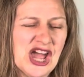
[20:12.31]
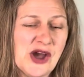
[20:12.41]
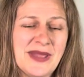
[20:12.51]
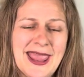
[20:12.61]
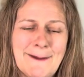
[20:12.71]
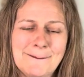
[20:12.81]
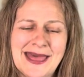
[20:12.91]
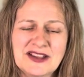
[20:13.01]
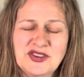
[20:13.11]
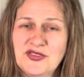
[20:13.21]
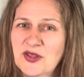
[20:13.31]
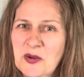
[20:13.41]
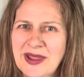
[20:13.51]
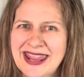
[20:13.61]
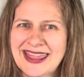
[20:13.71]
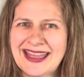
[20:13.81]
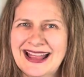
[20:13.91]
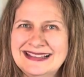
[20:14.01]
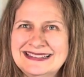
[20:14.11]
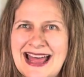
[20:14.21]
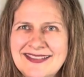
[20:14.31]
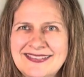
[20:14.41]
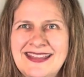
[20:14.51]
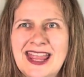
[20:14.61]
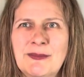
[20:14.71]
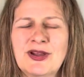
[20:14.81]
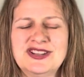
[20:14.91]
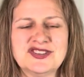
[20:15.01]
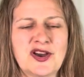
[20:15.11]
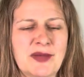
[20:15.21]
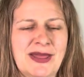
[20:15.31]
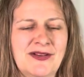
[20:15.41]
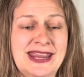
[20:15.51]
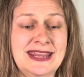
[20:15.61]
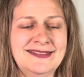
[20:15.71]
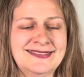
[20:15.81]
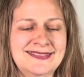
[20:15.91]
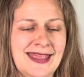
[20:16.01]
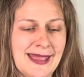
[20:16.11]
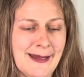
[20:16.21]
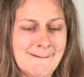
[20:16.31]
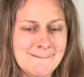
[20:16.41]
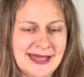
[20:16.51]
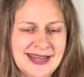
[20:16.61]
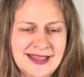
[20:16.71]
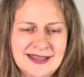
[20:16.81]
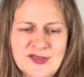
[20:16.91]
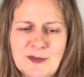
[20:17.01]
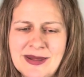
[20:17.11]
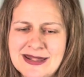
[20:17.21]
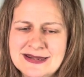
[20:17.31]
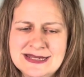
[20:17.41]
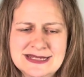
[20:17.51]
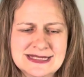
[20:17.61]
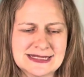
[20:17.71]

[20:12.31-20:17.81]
Okay, back to sewing. The last thing I'm going to talk about is my husband.